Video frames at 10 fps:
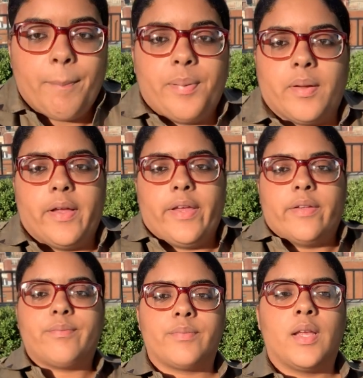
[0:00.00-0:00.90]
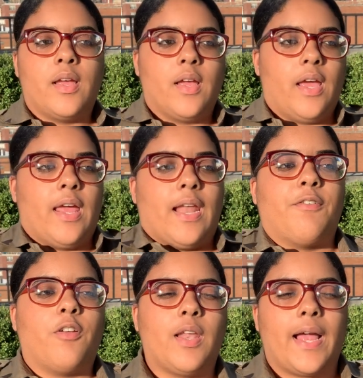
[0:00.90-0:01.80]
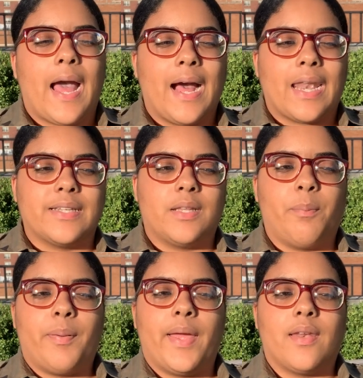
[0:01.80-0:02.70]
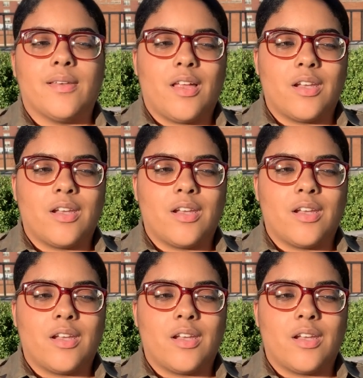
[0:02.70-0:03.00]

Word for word: but and I feel like I gotta depend